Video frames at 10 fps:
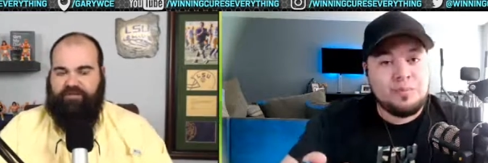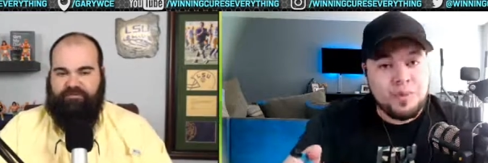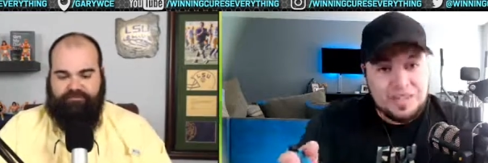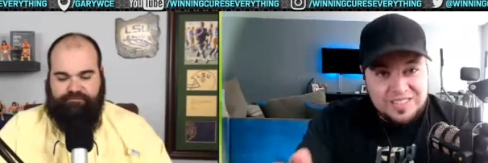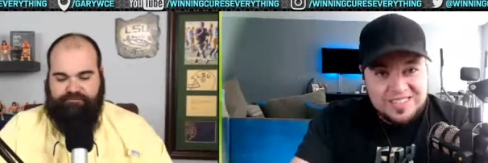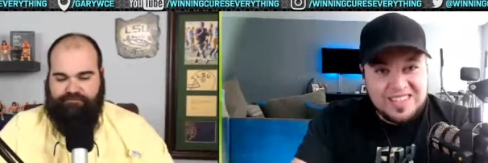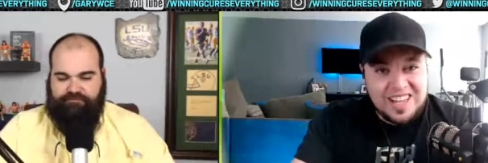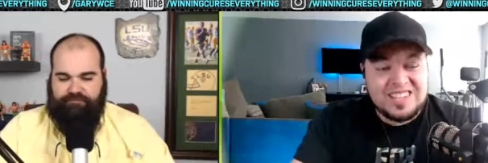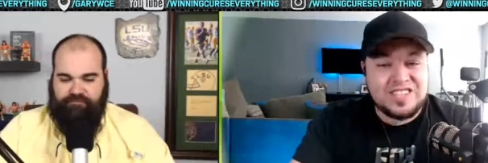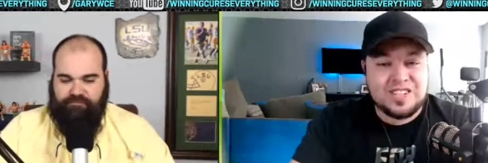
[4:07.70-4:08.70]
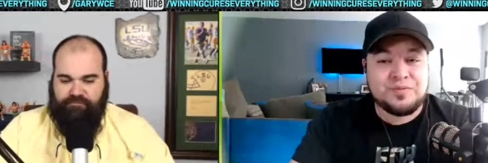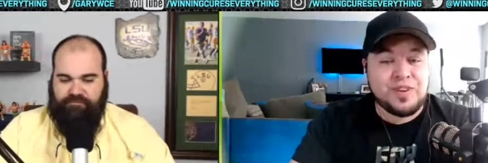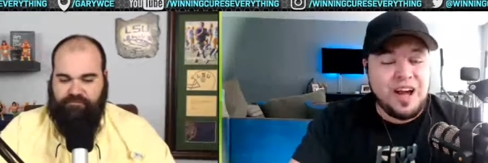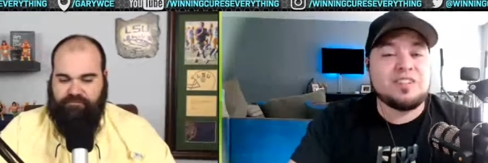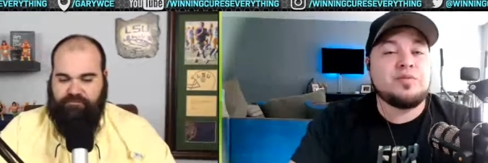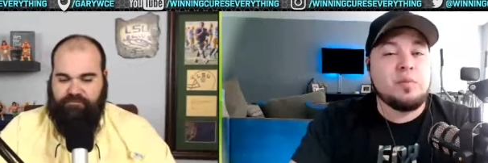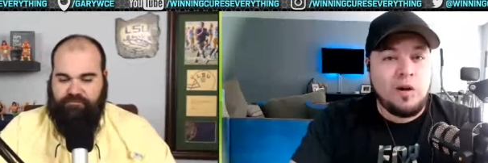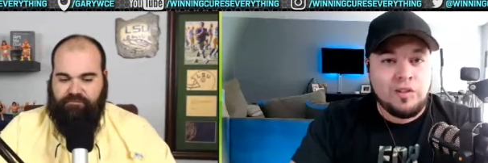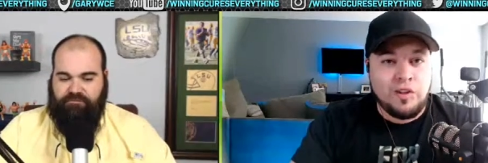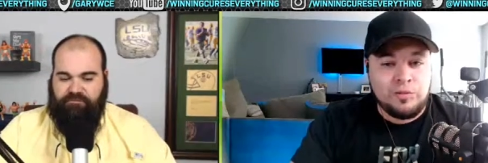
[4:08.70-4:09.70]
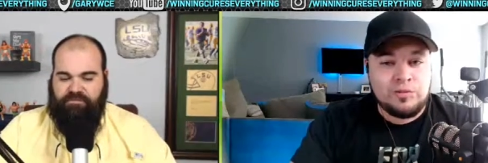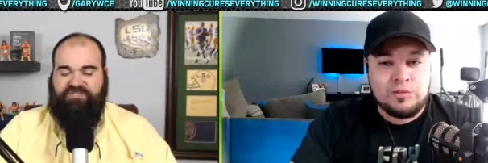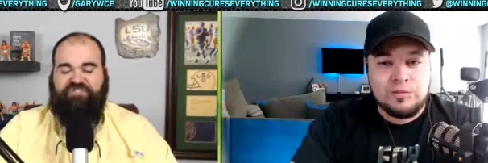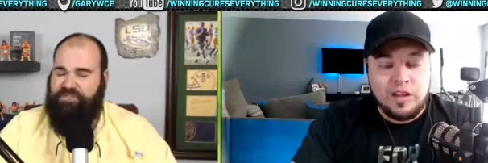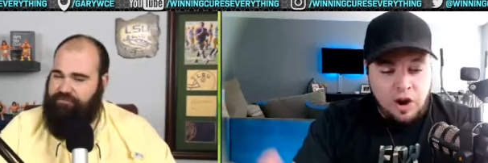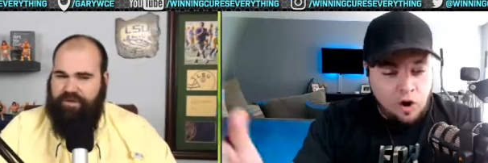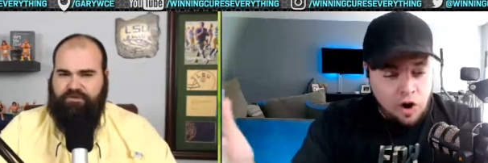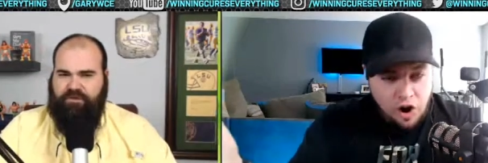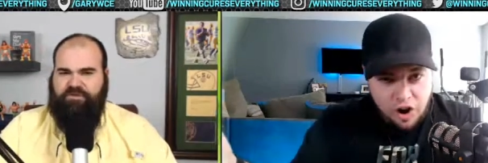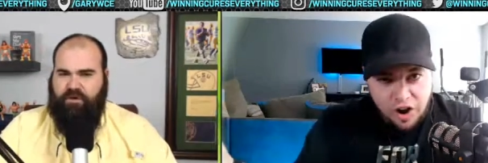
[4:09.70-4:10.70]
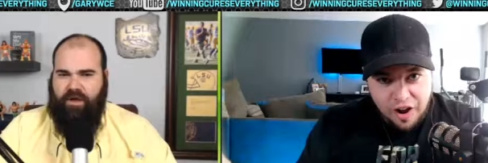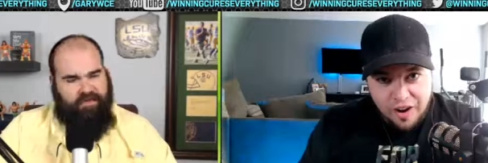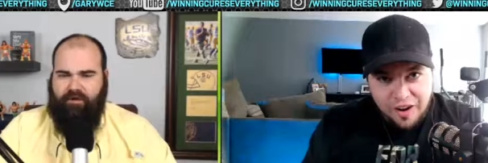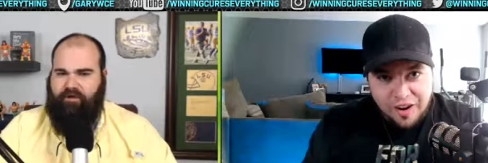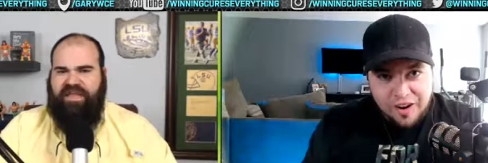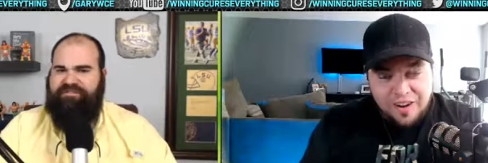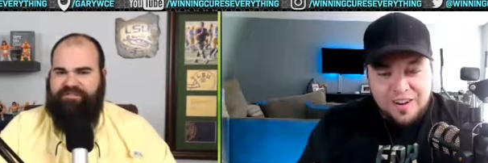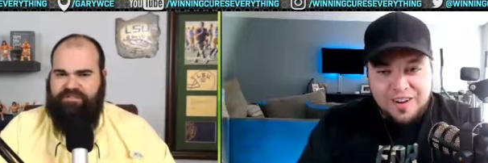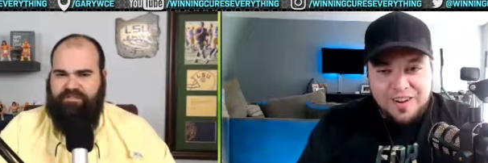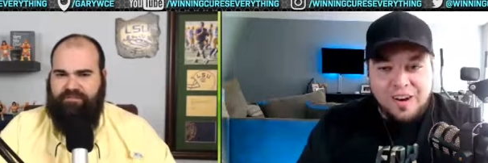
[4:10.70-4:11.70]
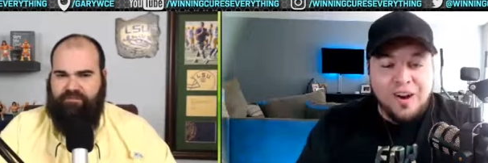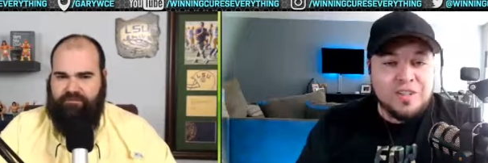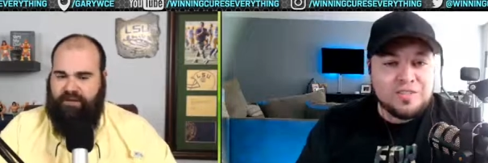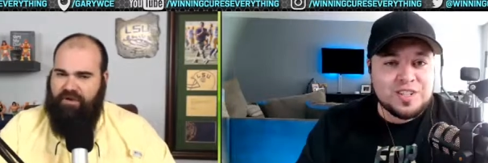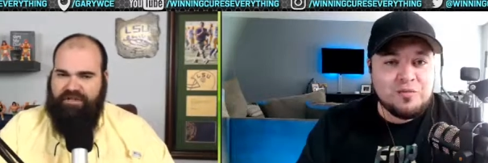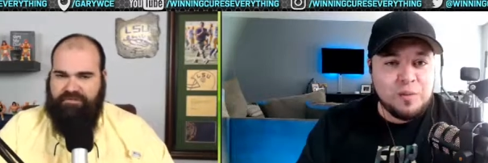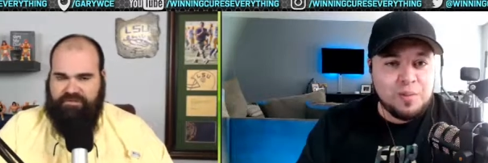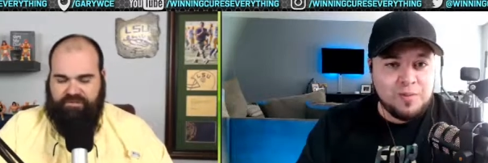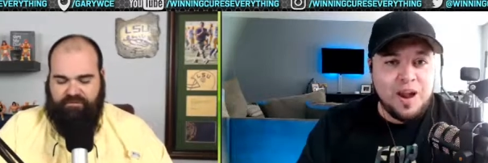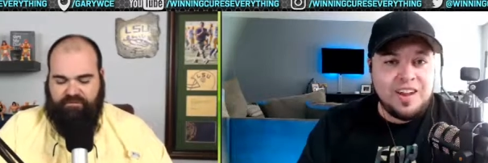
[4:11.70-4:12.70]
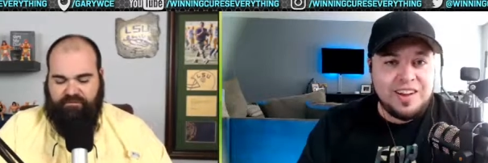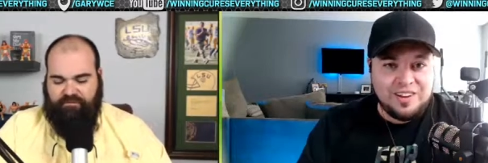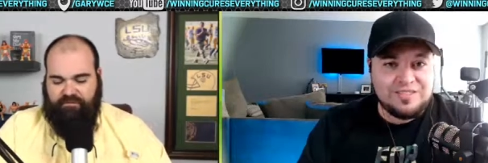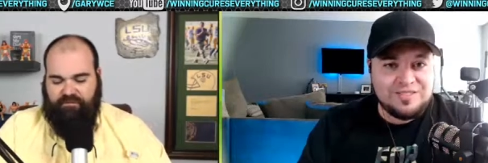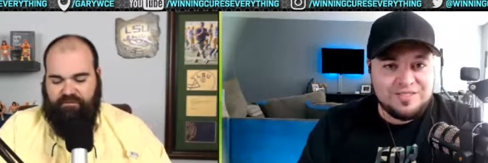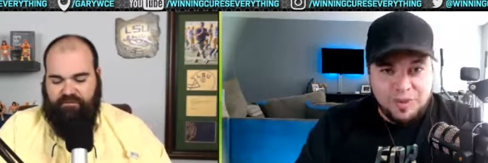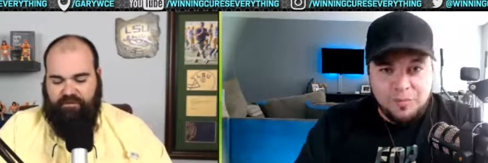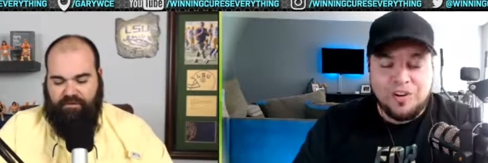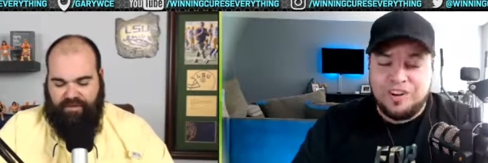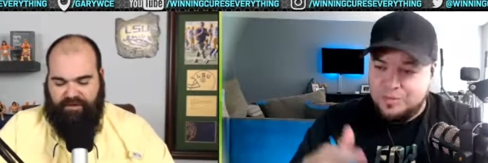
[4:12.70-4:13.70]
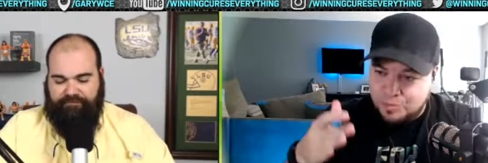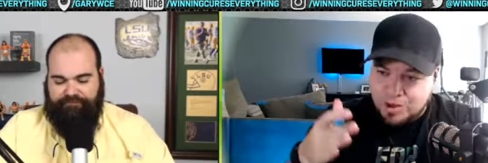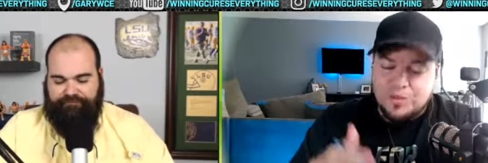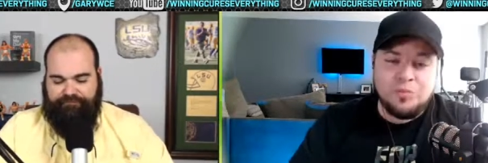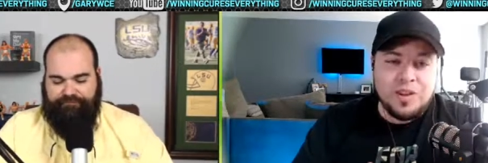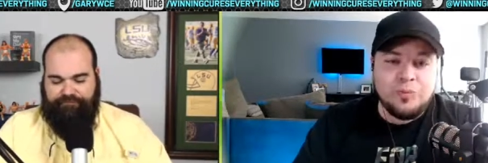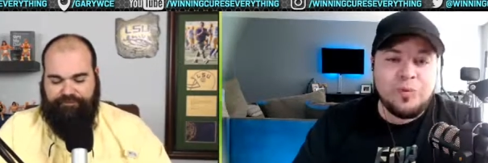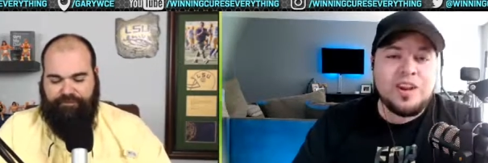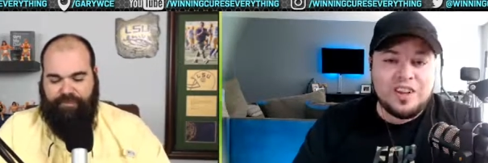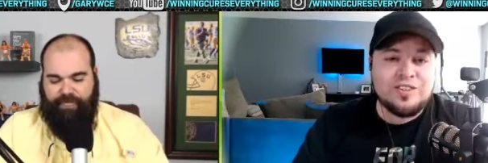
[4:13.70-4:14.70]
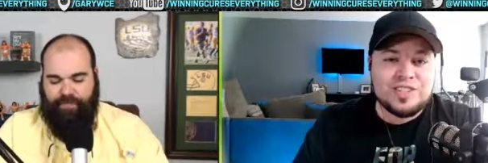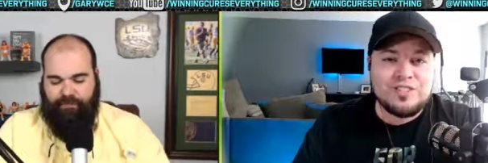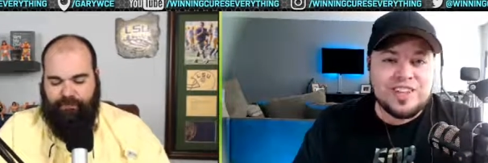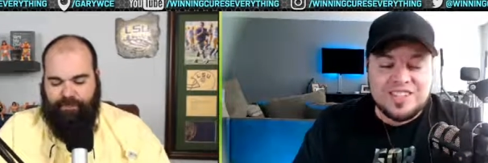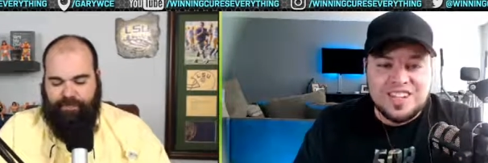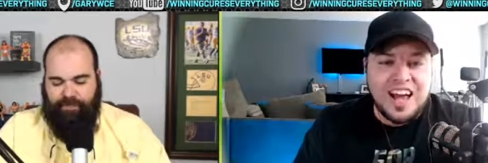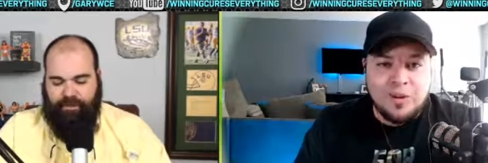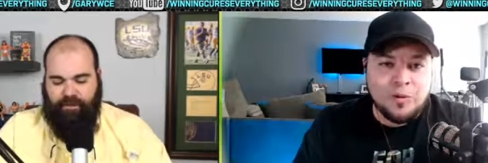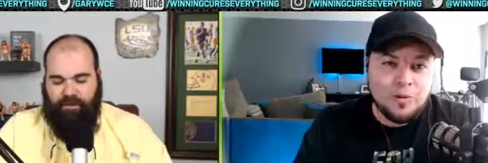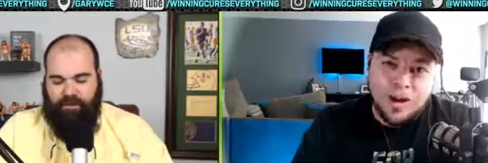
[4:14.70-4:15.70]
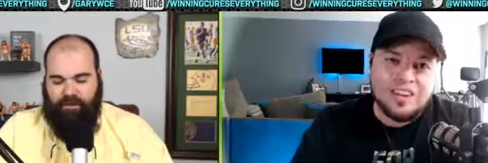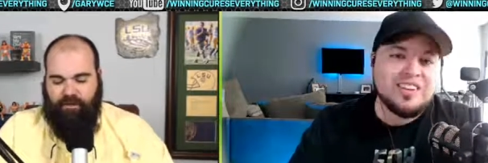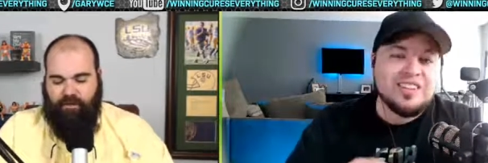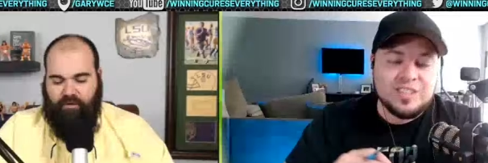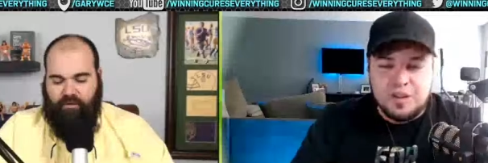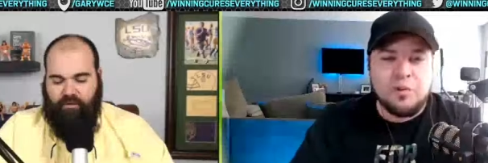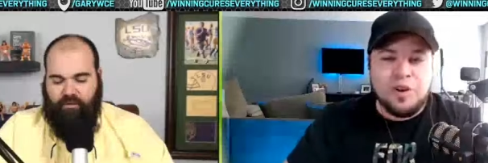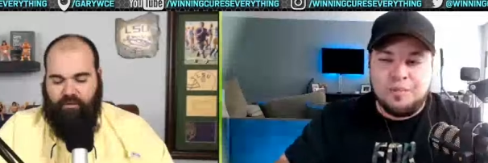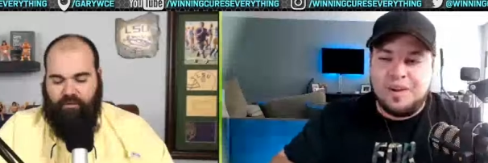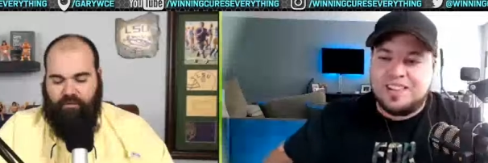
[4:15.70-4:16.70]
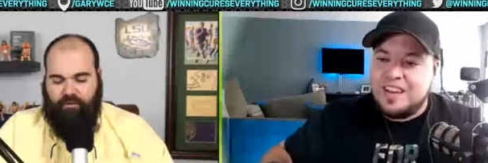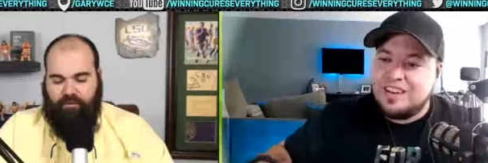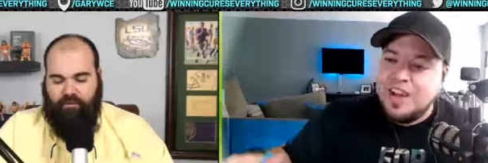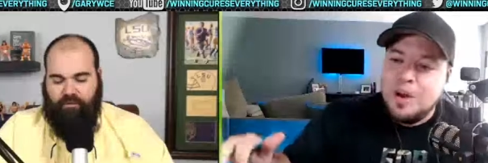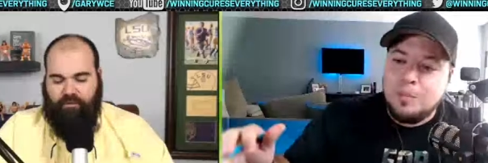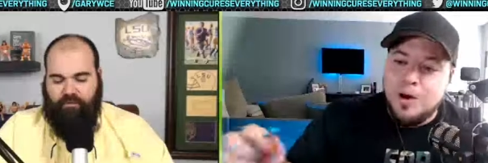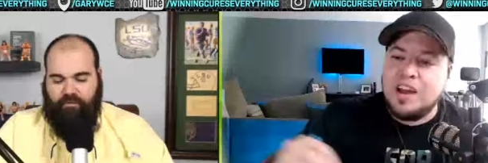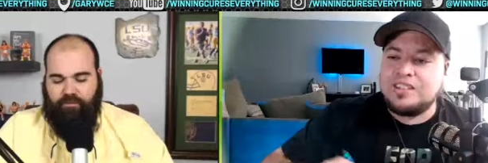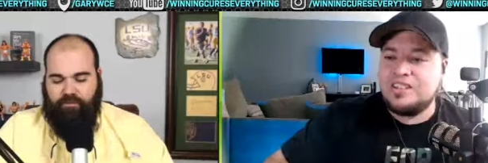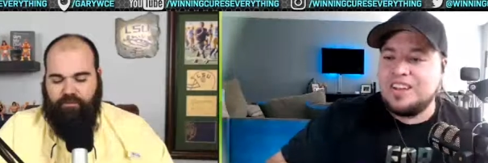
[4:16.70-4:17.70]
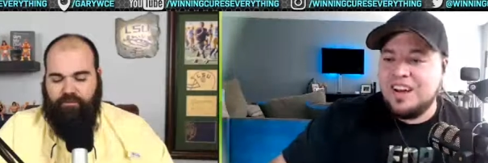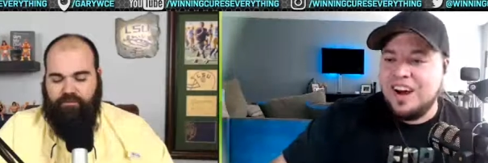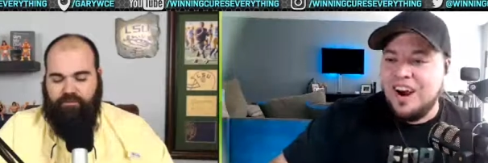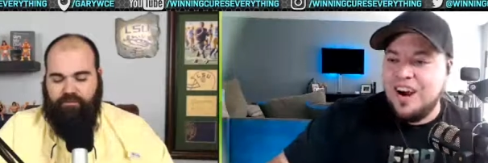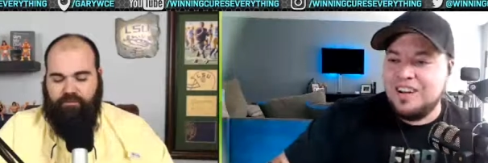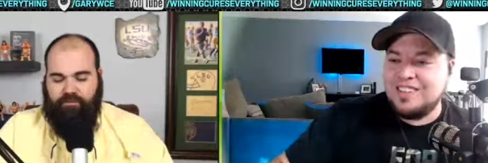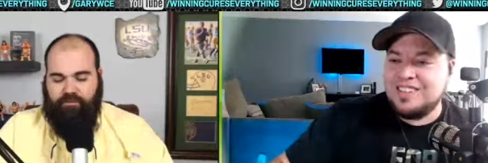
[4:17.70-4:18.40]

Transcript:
Speaker 1: But that's just for college football, though. It's just like our, hey, don't leave us. Our other don't stuff will us. be right here. Don't worry. Yeah. We we winning cures everything is not going away. So don't worry about that. But uh,